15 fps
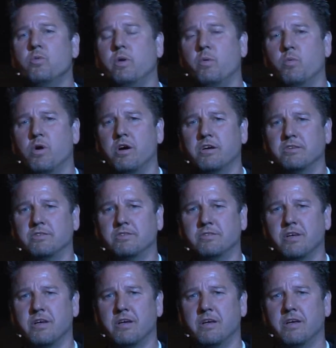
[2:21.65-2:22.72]
he was.
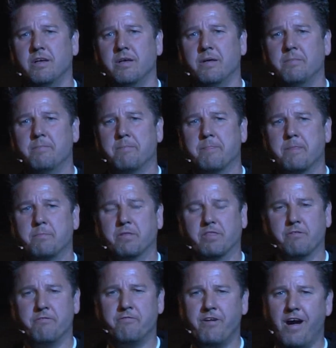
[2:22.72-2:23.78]
But
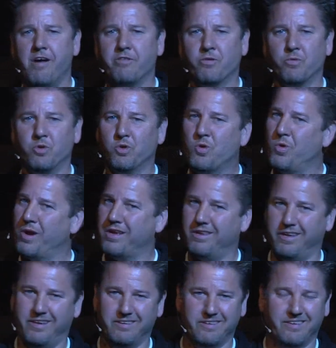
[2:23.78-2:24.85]
the father, real quickly,